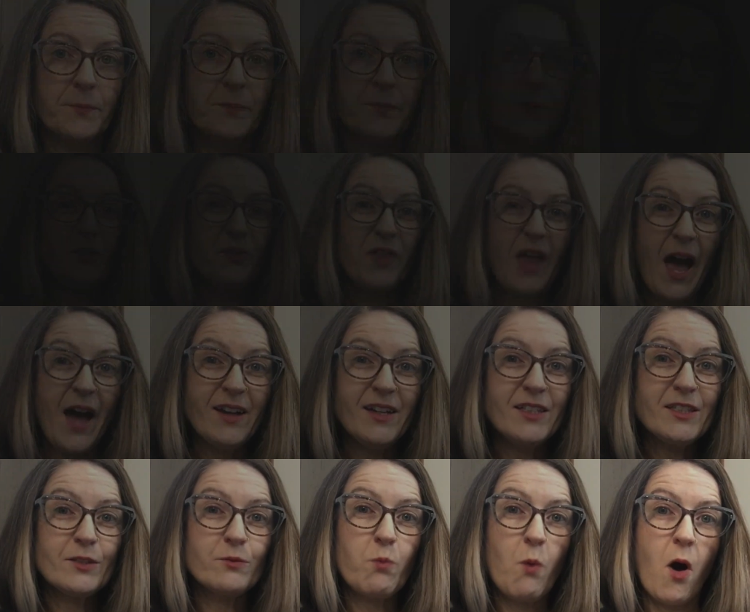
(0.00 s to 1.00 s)
So that
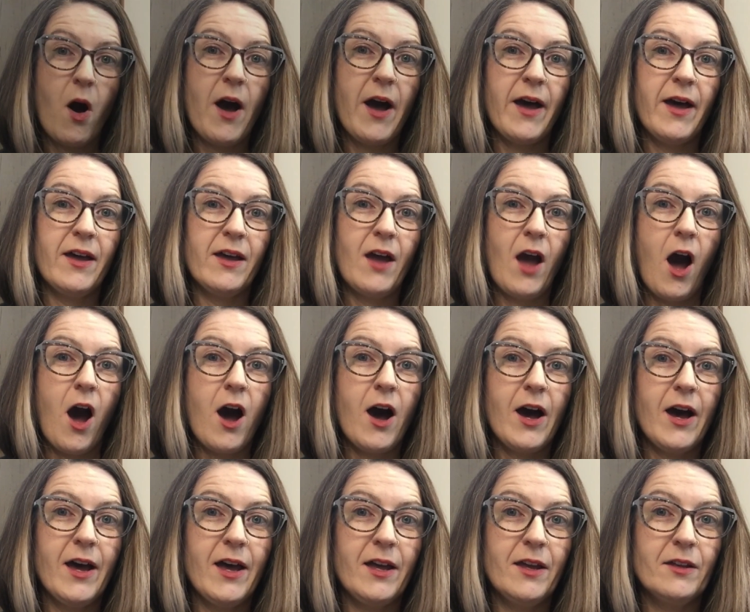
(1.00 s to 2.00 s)
is why
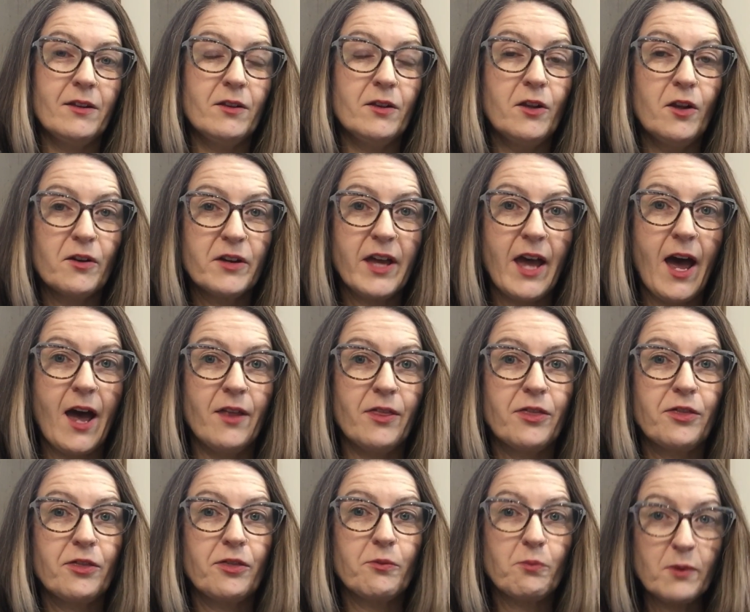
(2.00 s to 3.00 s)
I look at
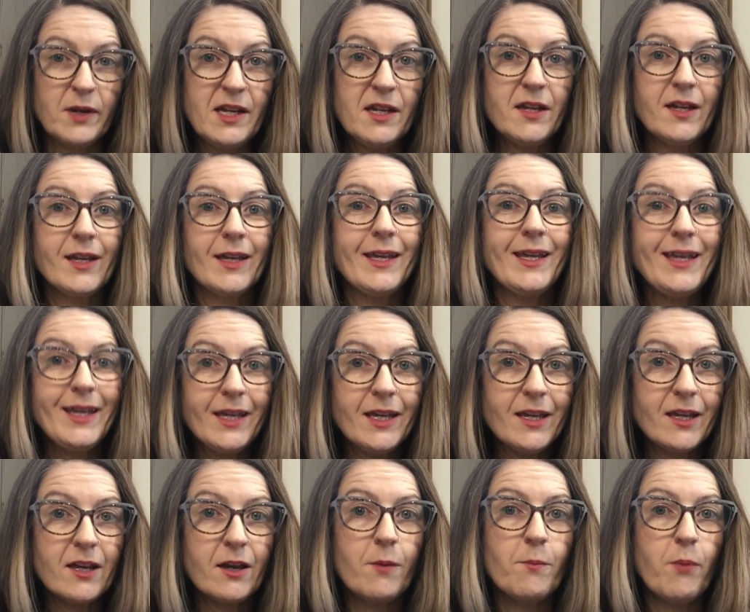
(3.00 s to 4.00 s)
three
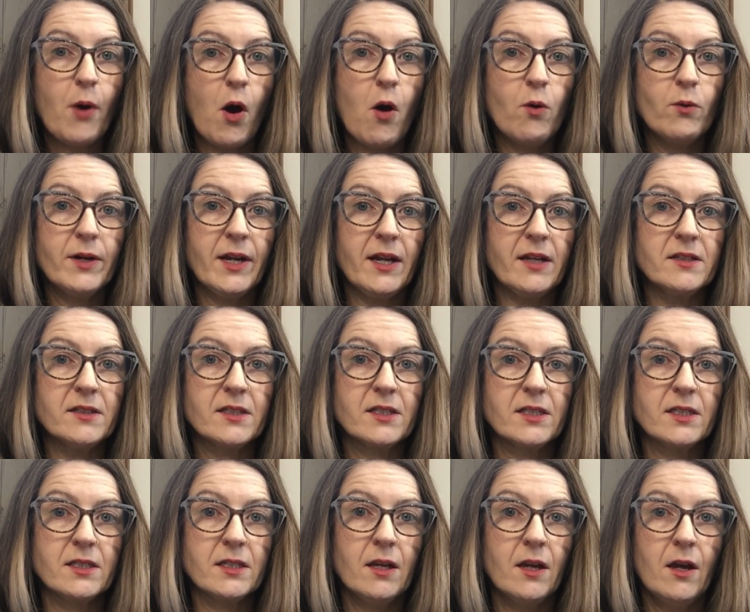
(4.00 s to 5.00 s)
key
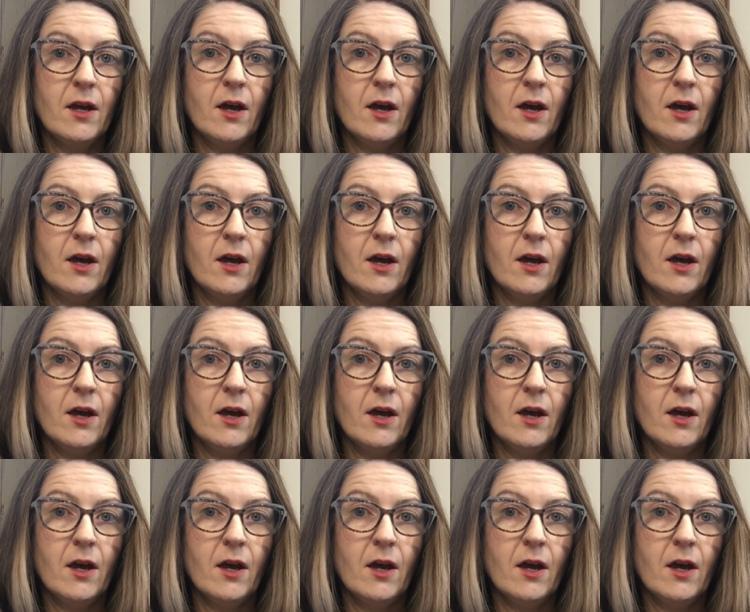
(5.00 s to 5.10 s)
components